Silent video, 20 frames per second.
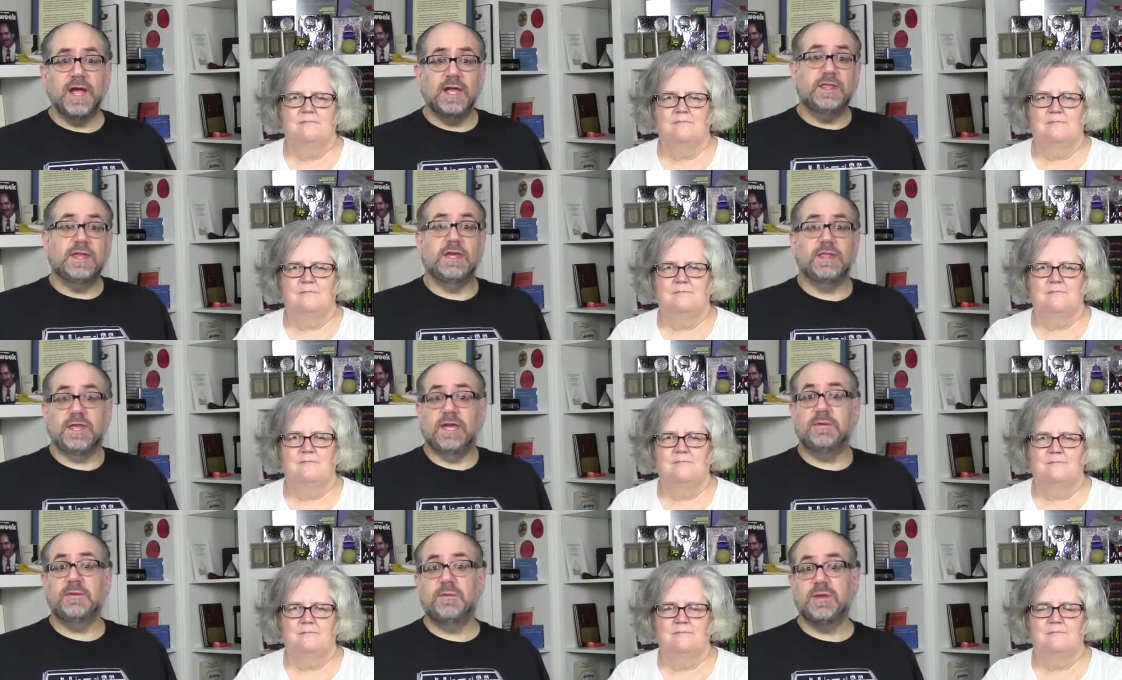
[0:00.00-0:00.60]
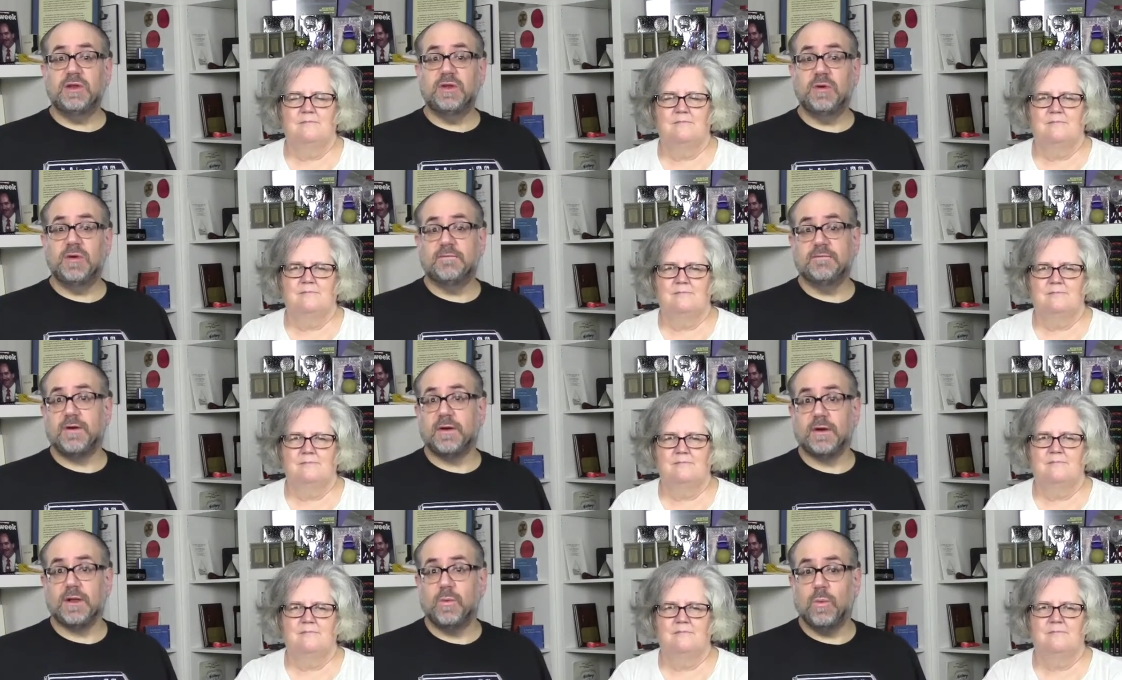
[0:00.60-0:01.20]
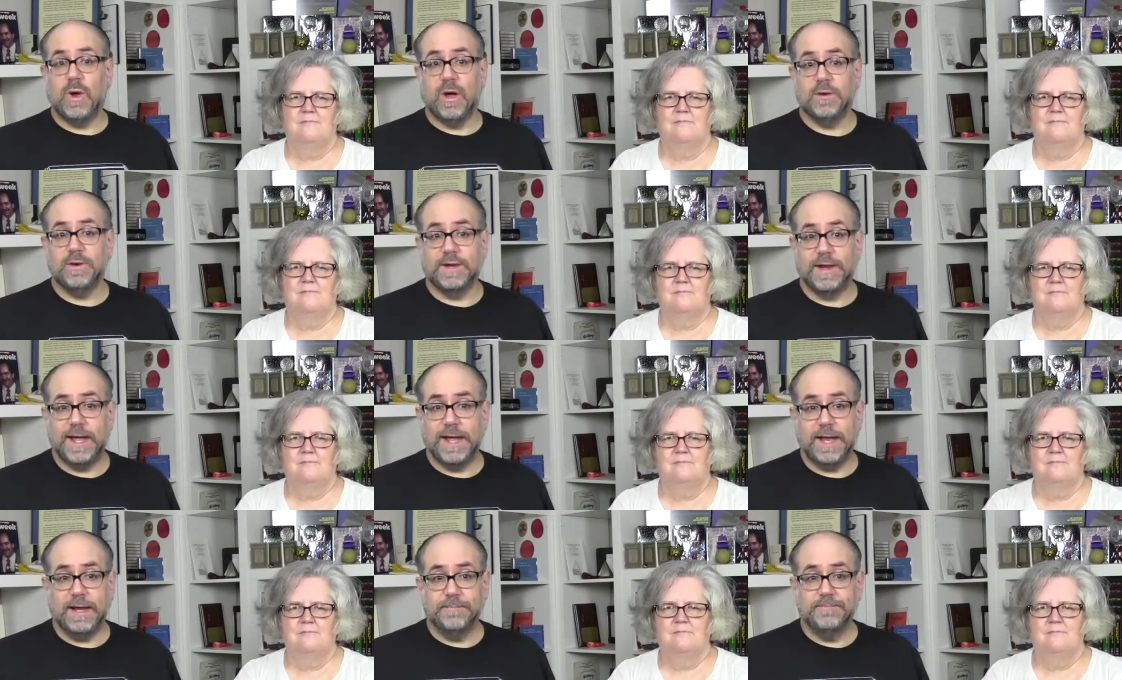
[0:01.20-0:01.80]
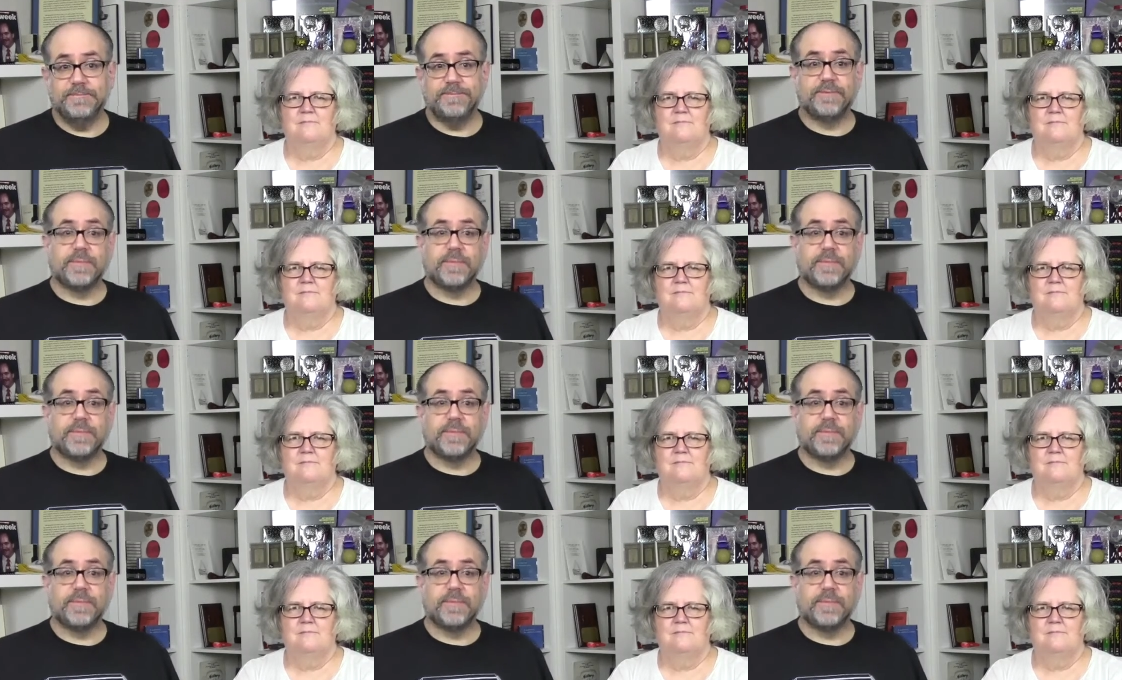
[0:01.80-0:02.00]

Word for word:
Speaker 1: and they seem to be doing fairly well today.